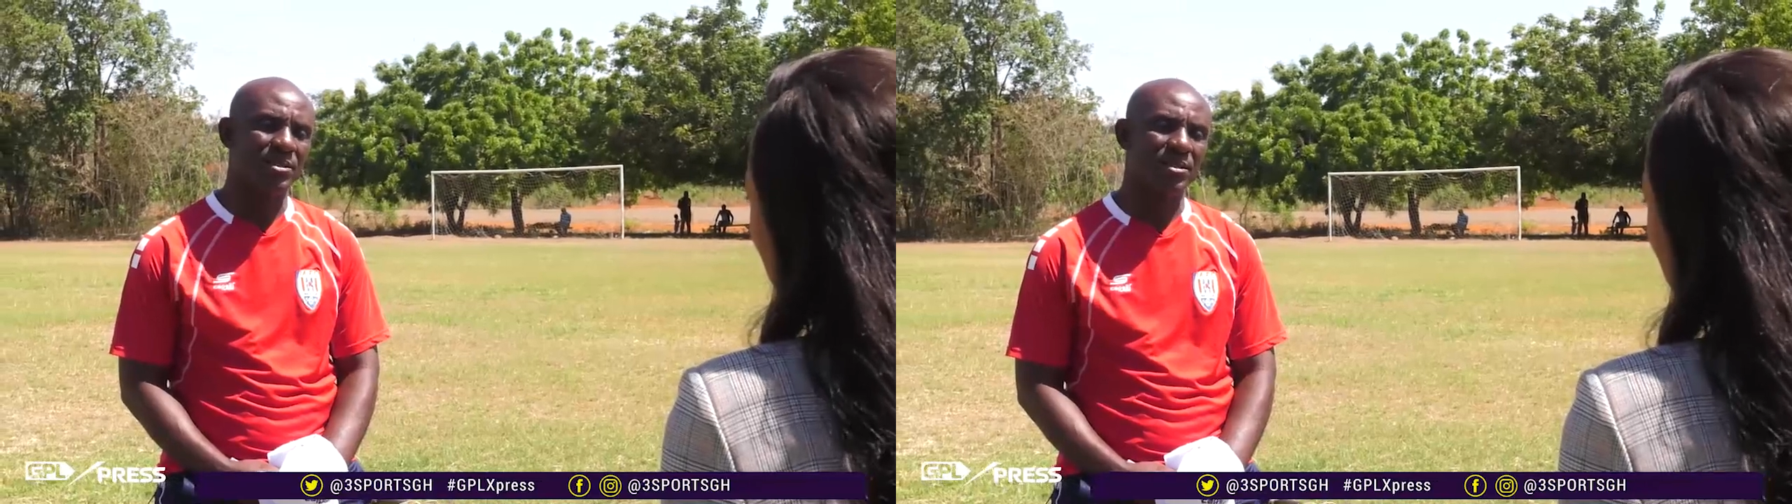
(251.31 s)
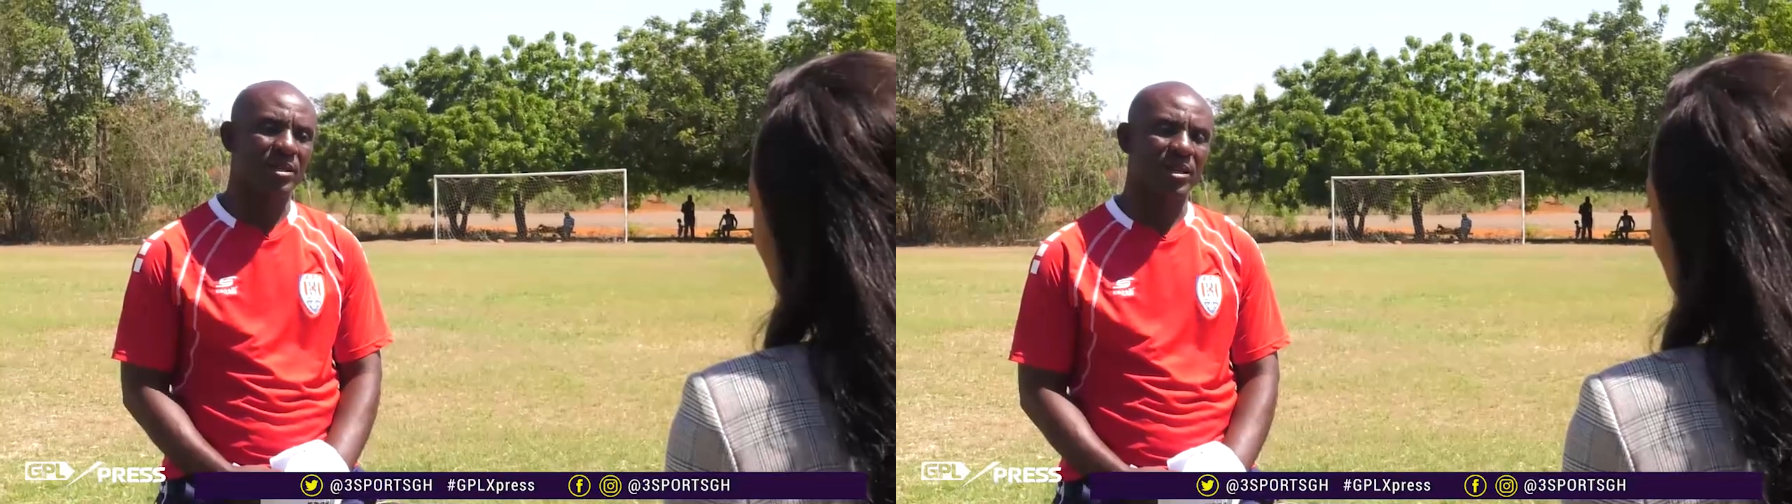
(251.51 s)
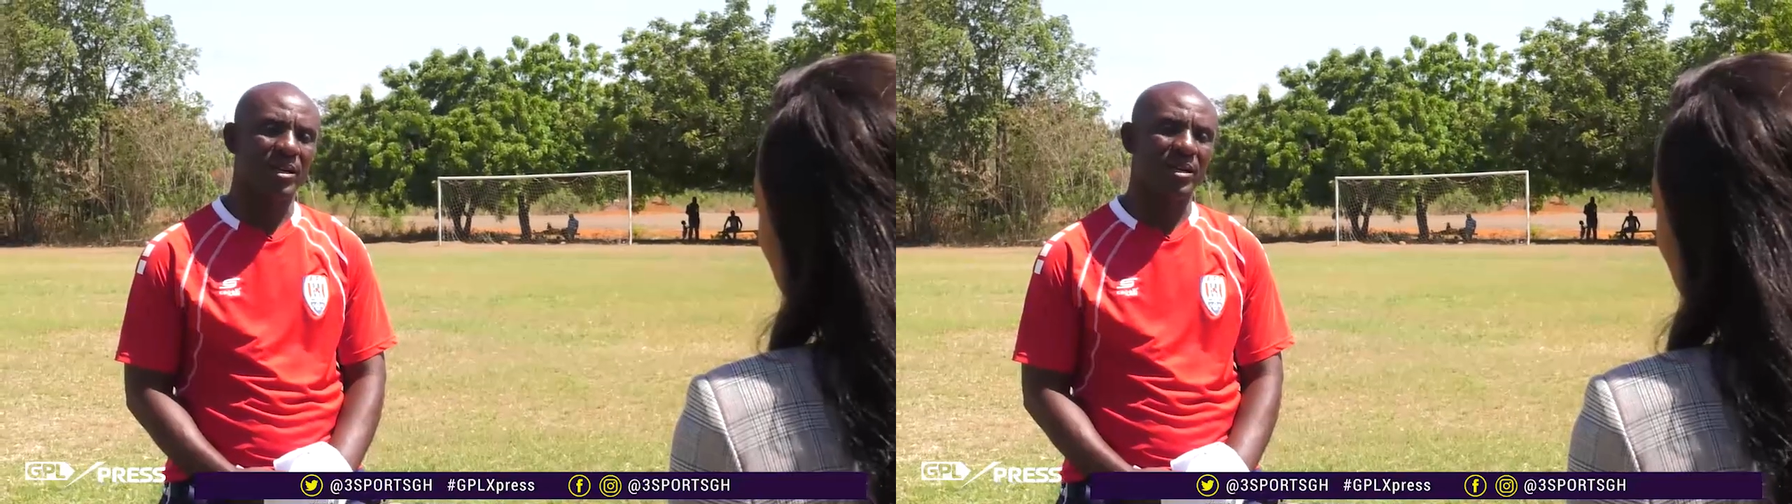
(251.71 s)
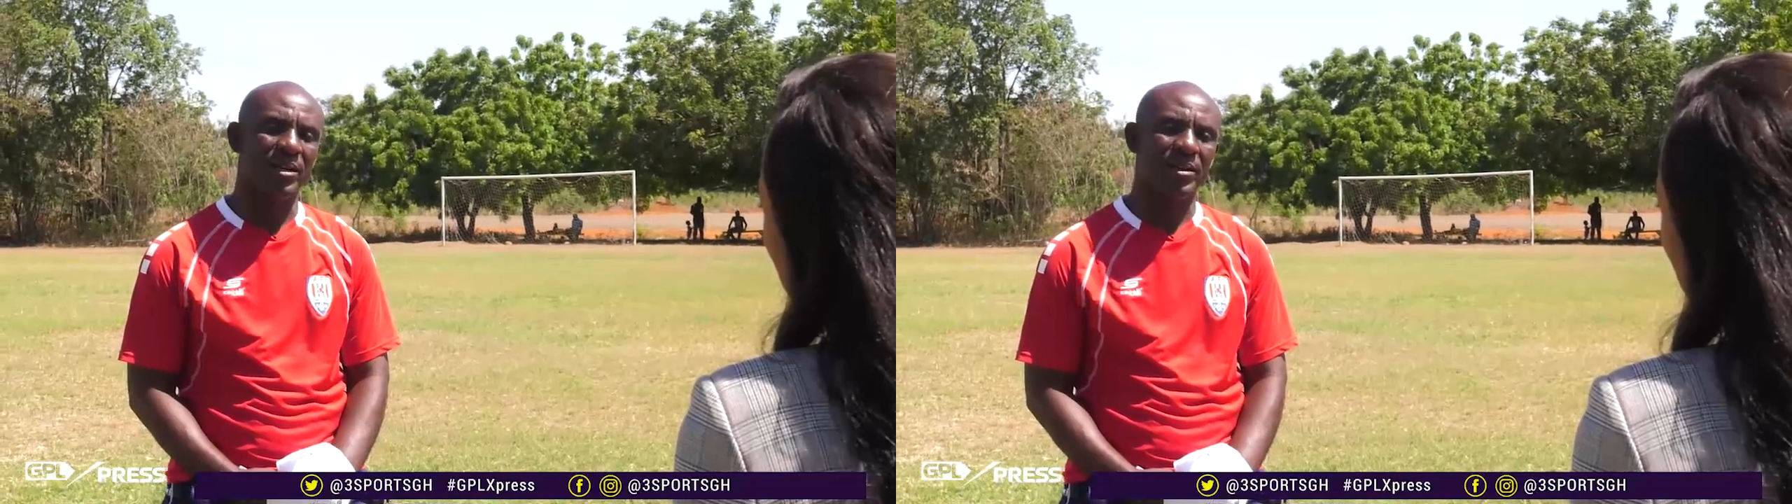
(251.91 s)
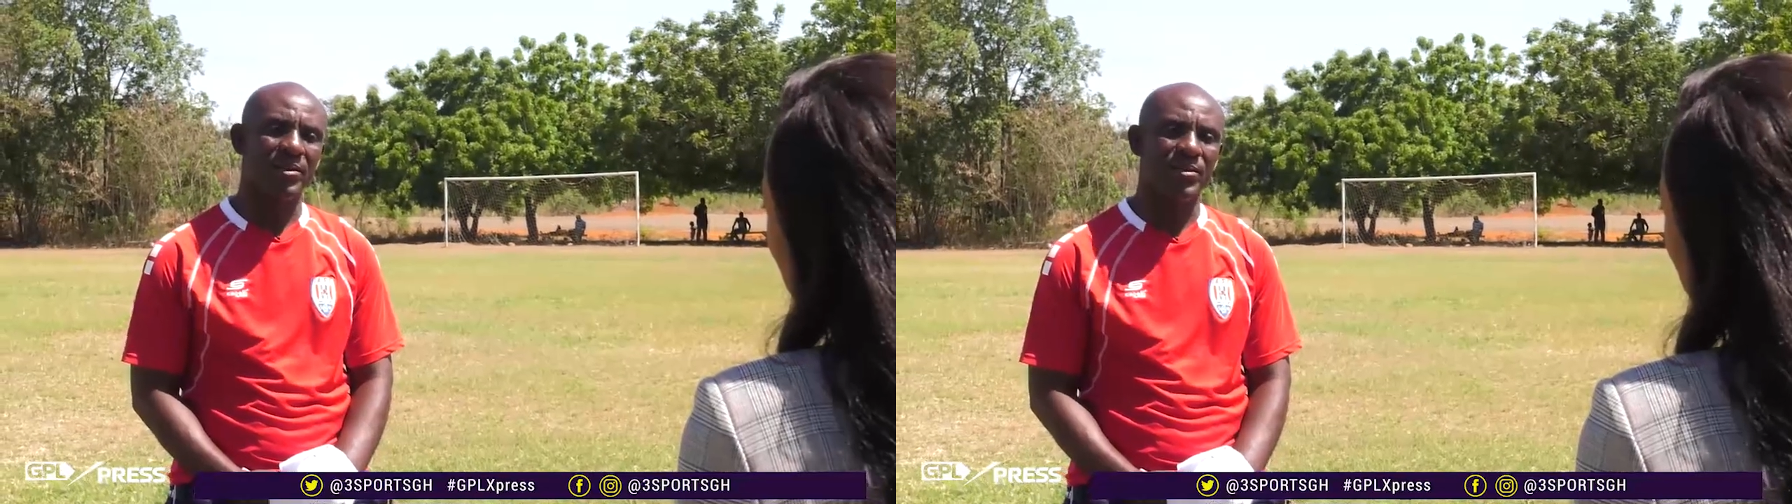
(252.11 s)

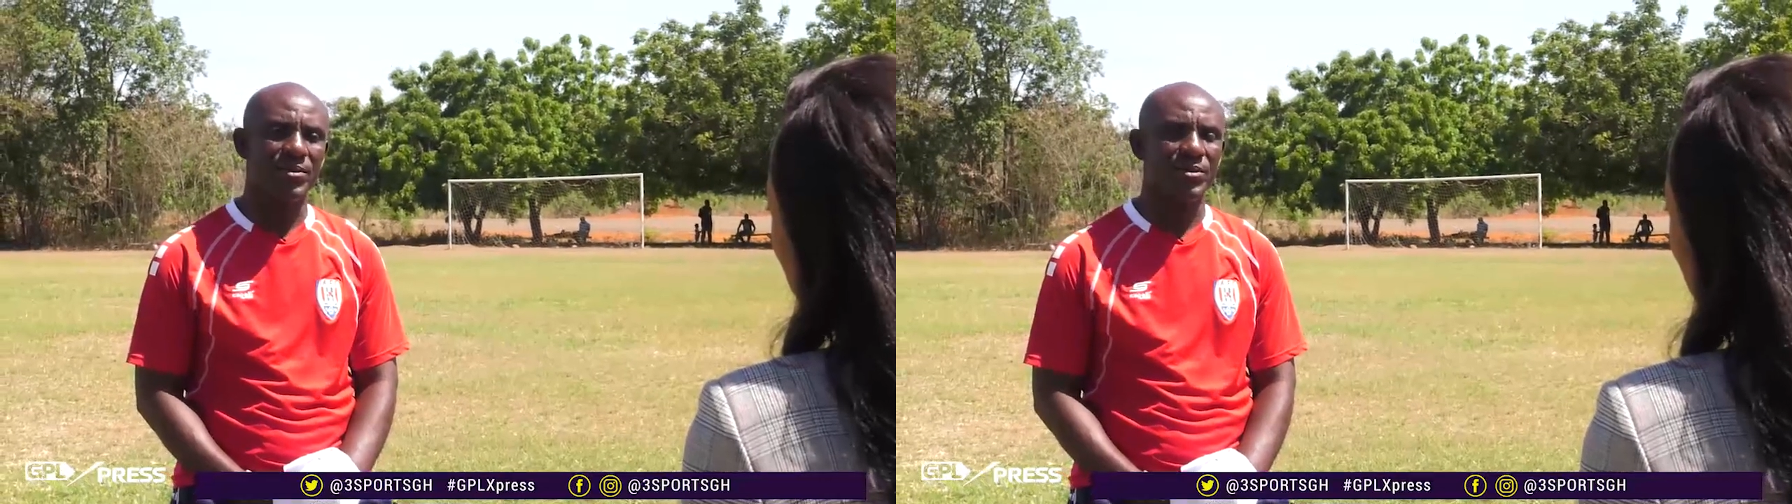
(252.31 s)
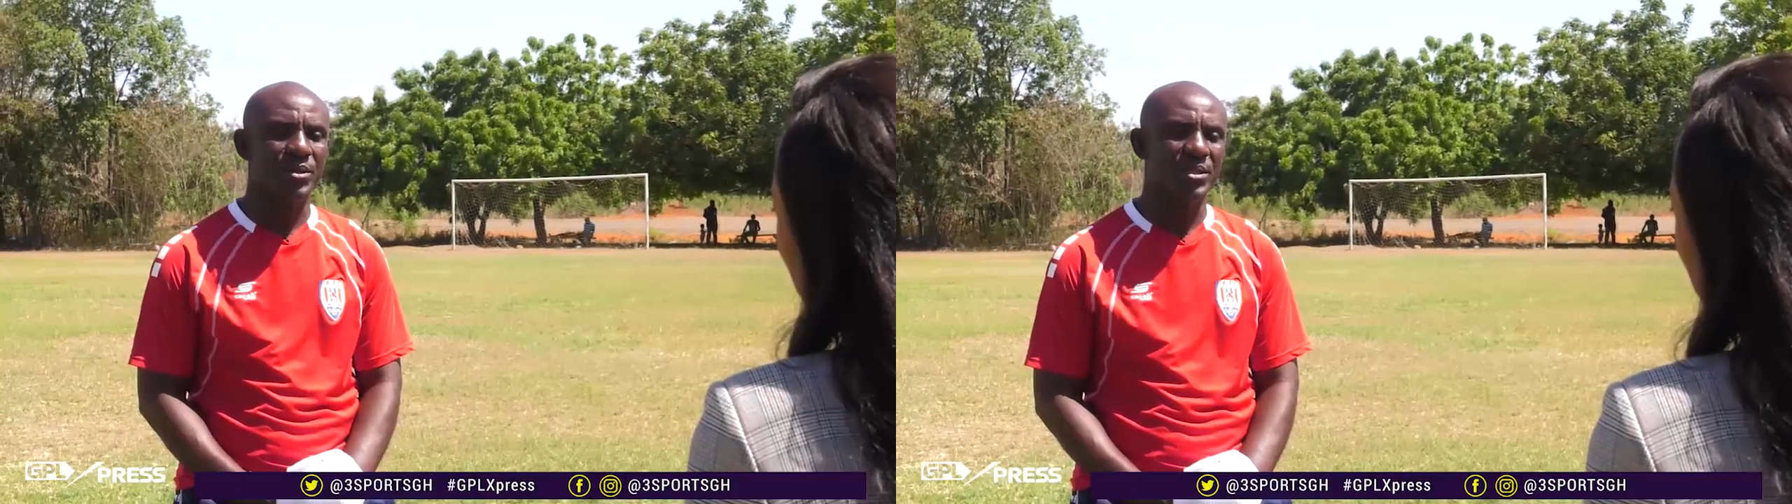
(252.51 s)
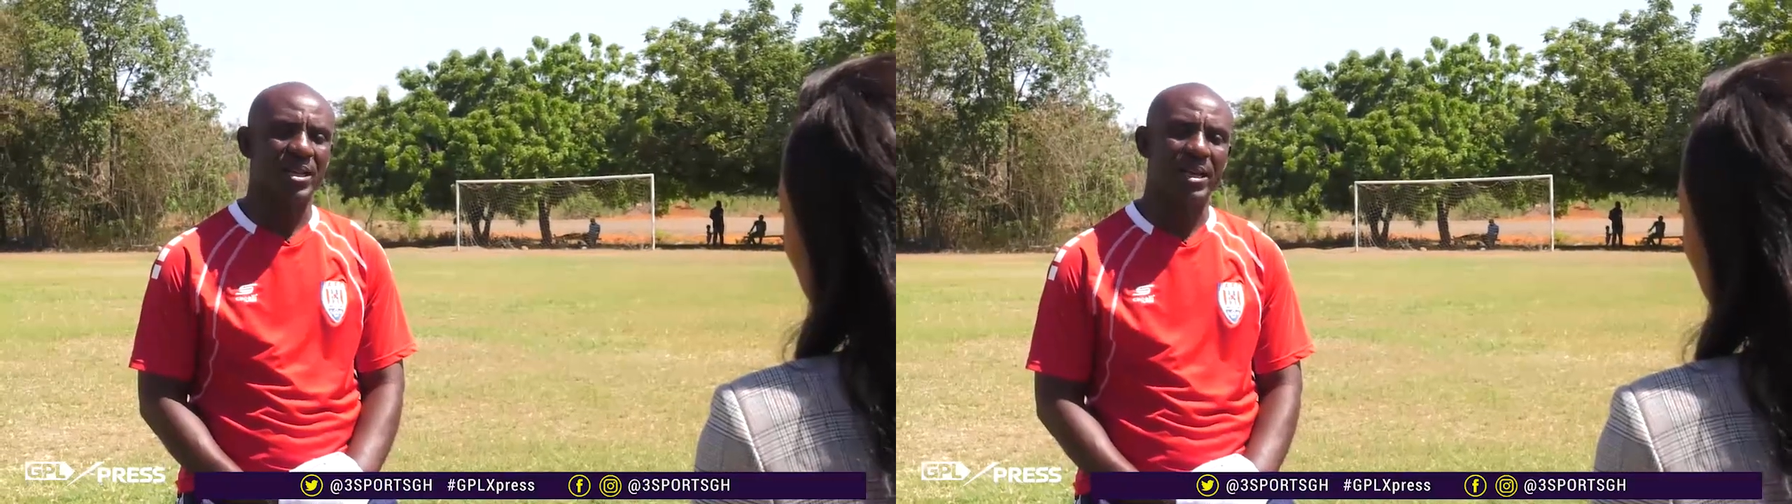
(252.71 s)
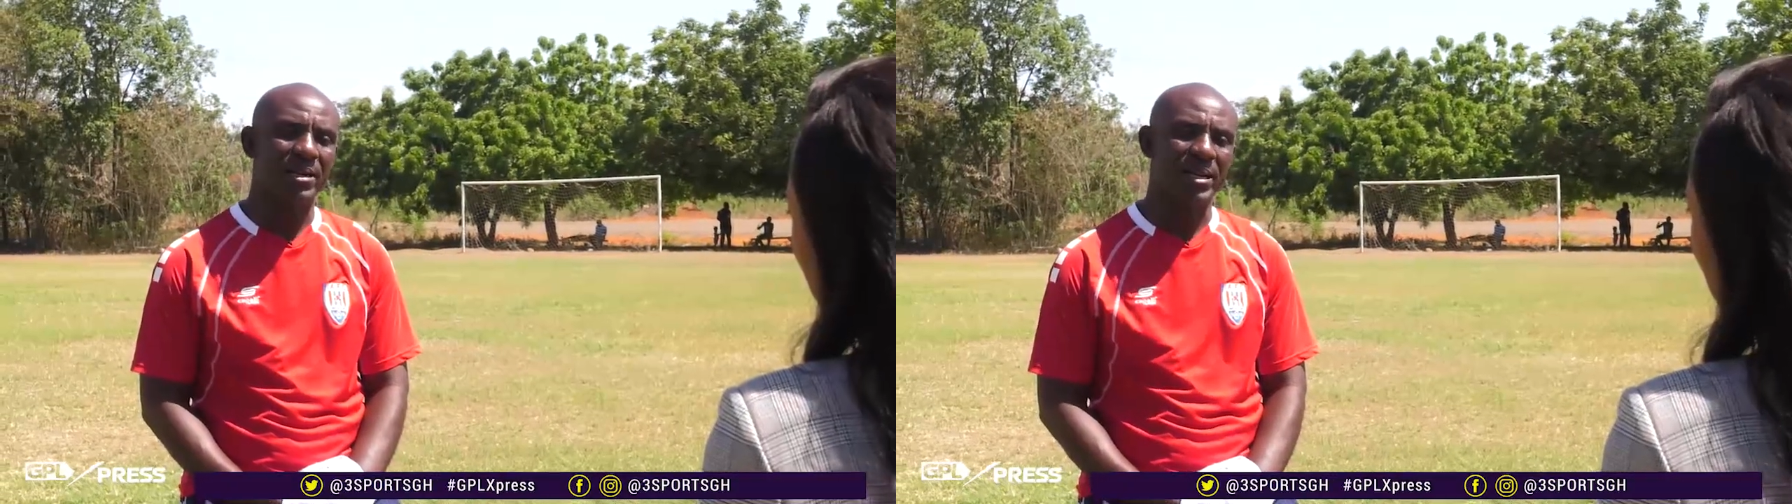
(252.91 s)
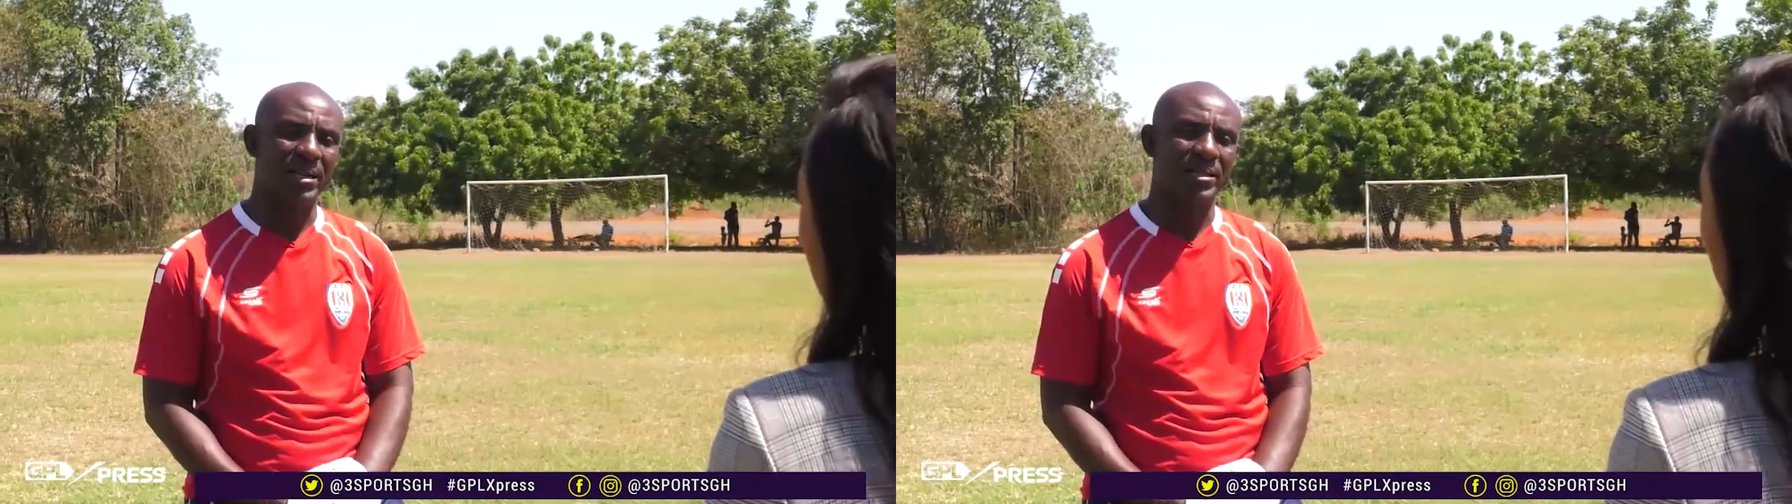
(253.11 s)
a
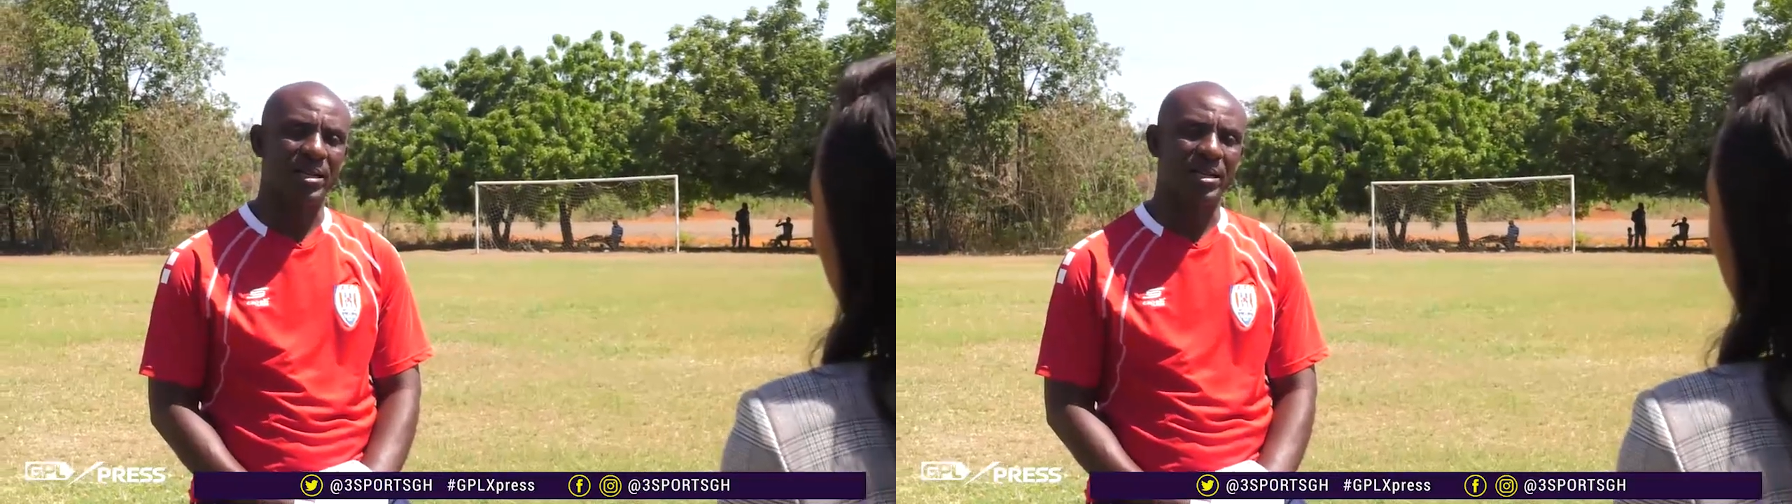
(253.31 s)
canker